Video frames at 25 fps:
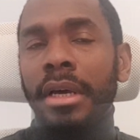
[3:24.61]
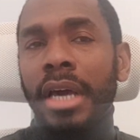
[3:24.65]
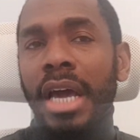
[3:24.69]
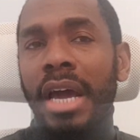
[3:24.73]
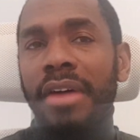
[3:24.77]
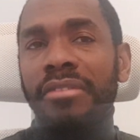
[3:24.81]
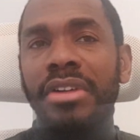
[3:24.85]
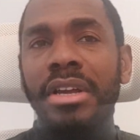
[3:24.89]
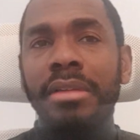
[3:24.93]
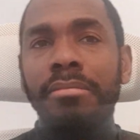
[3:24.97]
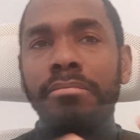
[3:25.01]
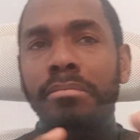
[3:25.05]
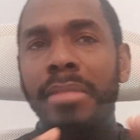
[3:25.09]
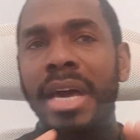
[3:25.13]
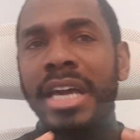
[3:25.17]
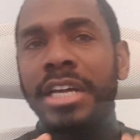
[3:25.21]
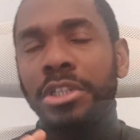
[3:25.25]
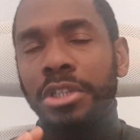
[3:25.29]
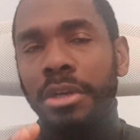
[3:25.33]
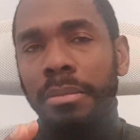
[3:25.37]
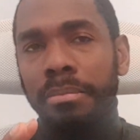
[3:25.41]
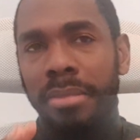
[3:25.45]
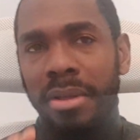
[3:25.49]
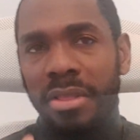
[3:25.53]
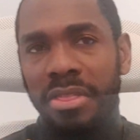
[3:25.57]
Every
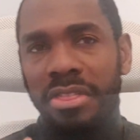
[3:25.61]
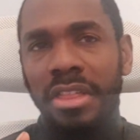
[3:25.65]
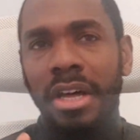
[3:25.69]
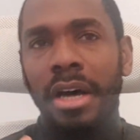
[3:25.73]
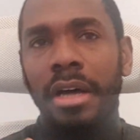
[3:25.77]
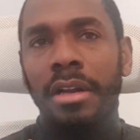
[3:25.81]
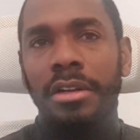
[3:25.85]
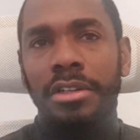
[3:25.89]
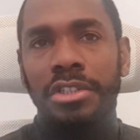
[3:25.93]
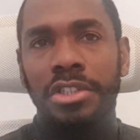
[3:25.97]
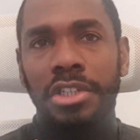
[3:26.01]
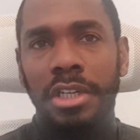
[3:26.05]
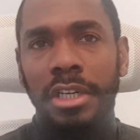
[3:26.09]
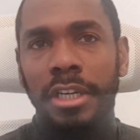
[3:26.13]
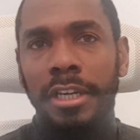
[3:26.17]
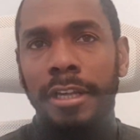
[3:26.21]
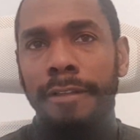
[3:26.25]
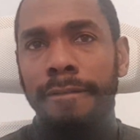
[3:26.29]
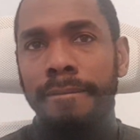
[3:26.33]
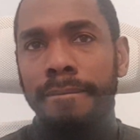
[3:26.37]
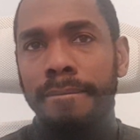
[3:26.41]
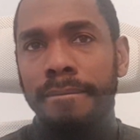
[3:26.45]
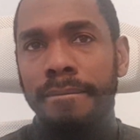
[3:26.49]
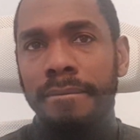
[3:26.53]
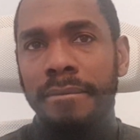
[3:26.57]
major pathology
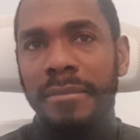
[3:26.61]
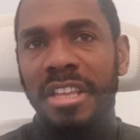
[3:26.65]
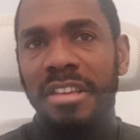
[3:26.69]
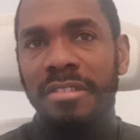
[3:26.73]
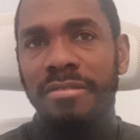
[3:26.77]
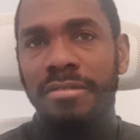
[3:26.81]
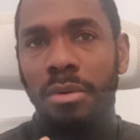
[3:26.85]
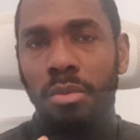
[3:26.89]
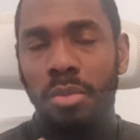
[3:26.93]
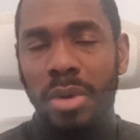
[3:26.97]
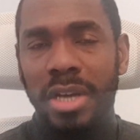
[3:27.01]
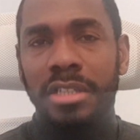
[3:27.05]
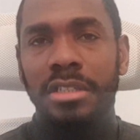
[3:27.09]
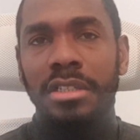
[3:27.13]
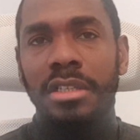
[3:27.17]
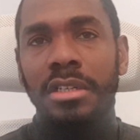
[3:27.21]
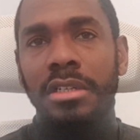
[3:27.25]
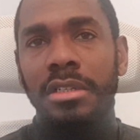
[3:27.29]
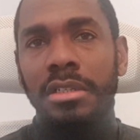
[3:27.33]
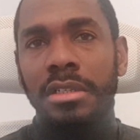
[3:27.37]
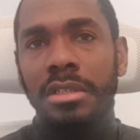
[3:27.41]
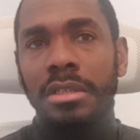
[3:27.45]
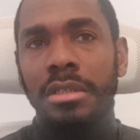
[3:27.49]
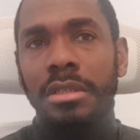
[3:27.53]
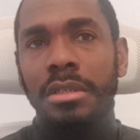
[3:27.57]
for
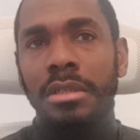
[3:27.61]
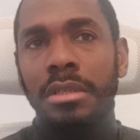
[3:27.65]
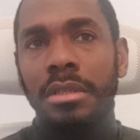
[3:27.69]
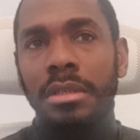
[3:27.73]
Westerners,